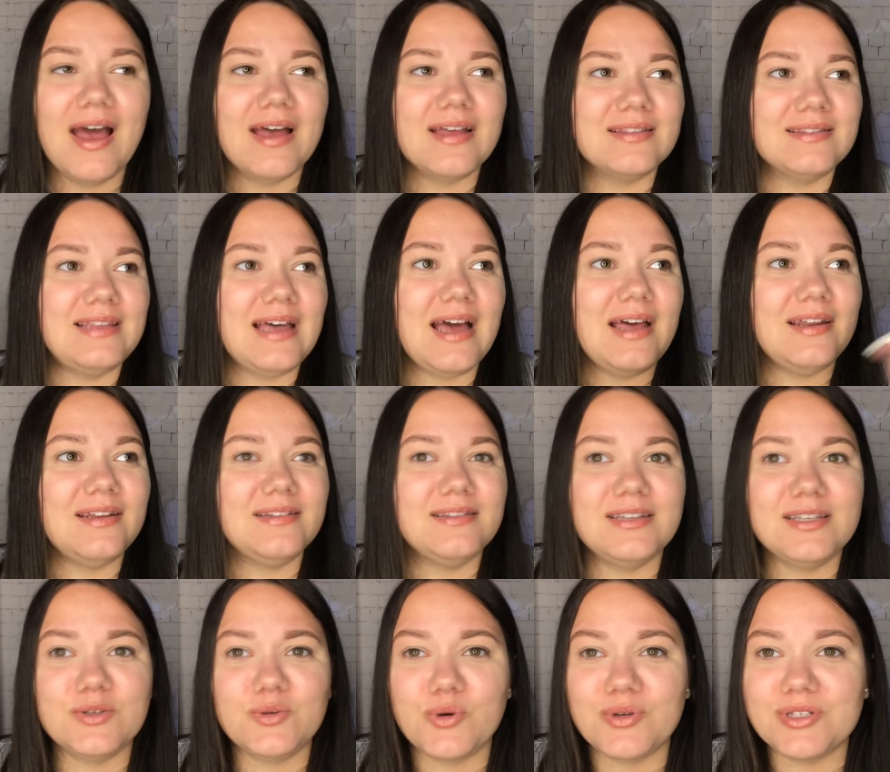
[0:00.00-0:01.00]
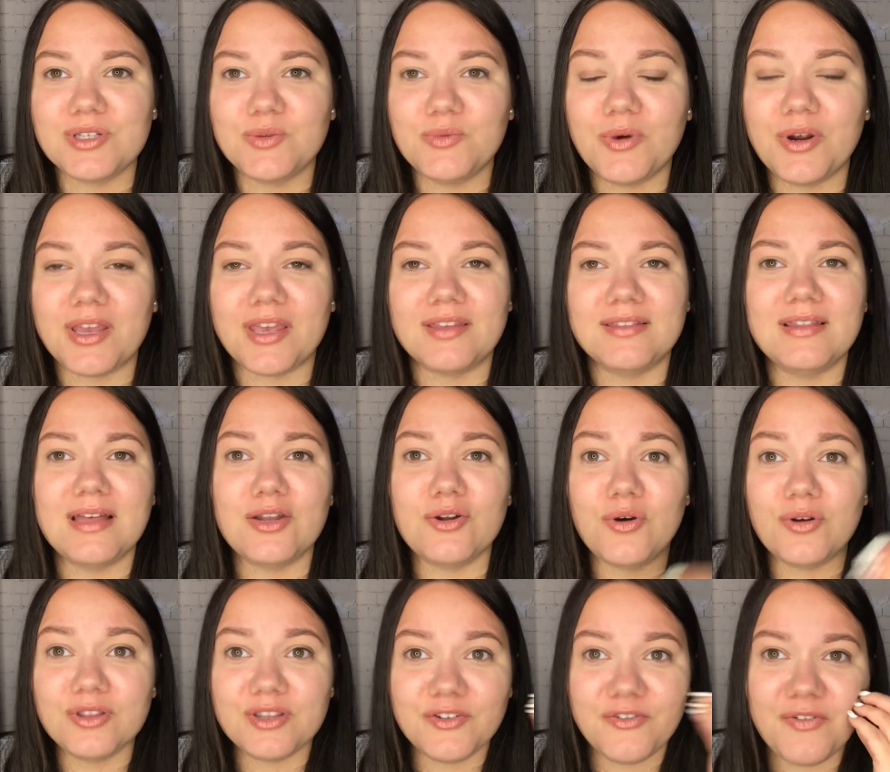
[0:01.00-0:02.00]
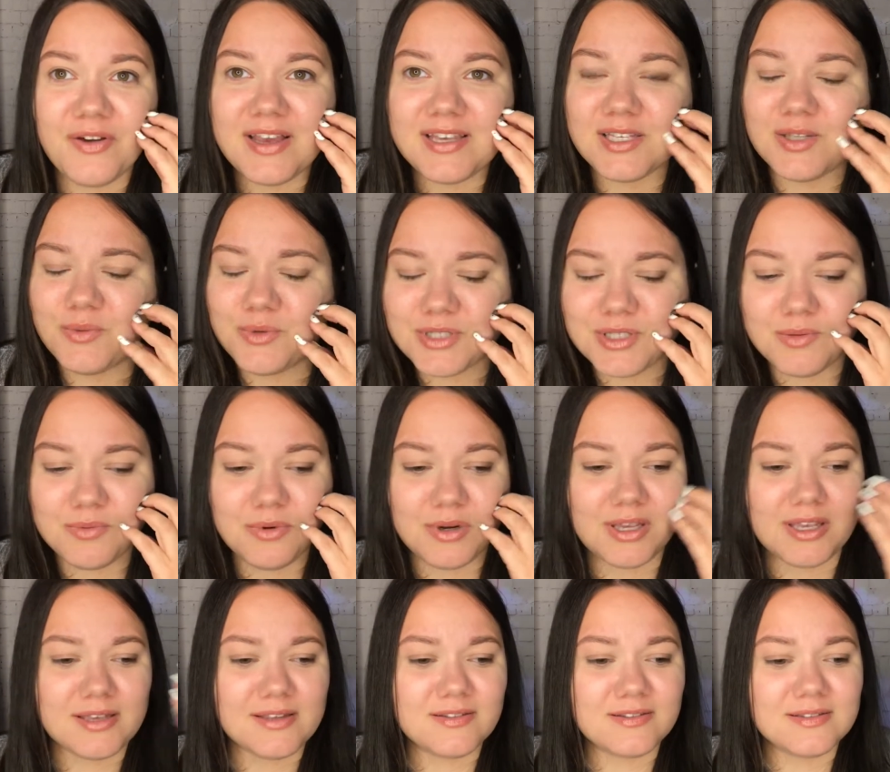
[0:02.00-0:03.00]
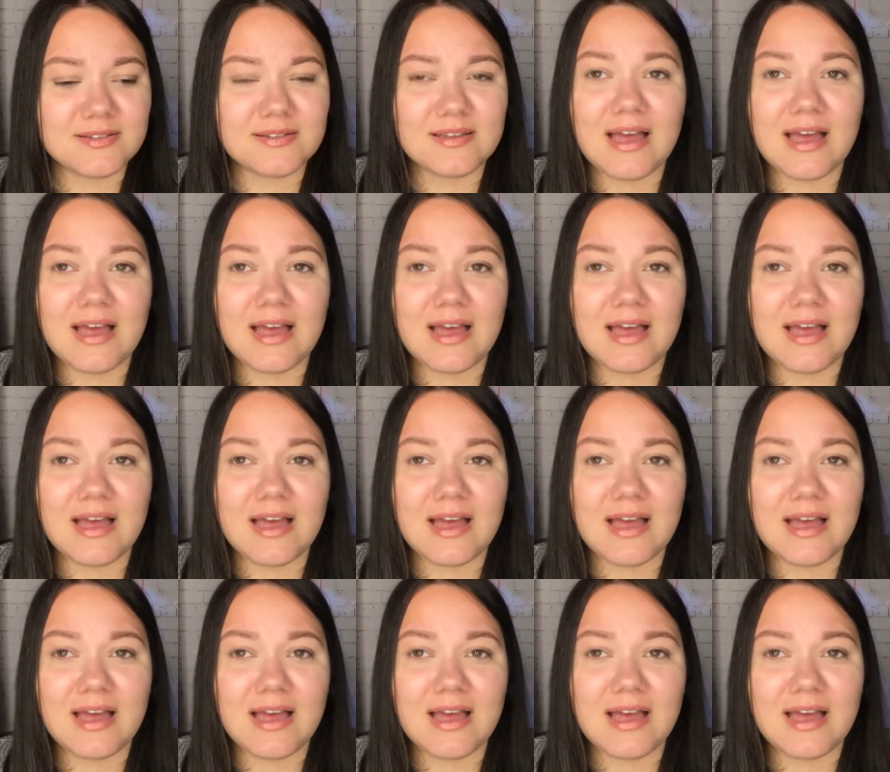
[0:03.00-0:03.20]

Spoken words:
Then this wasn't working. Then on the face, it wasn't working.